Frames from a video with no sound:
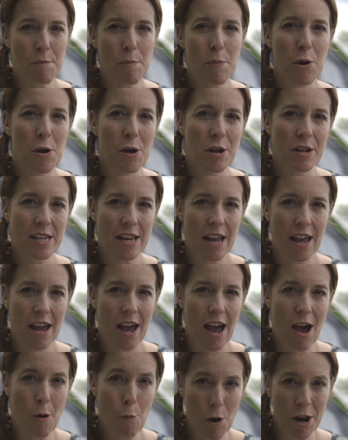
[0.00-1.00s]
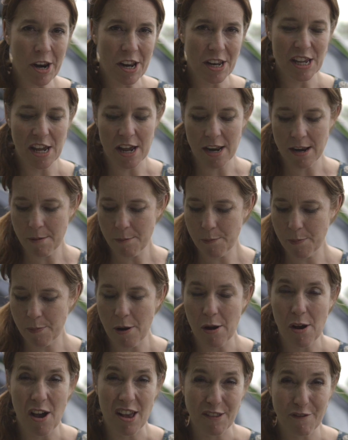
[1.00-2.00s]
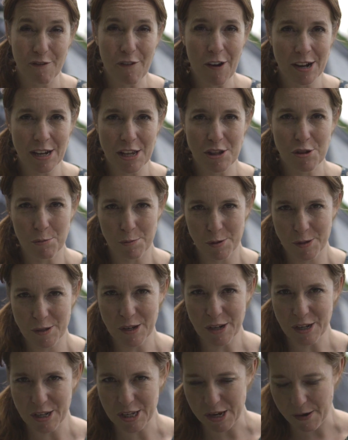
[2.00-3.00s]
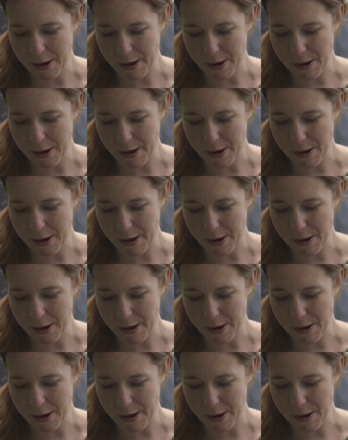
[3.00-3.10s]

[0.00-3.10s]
to put one onion, but as finely chopped as you can do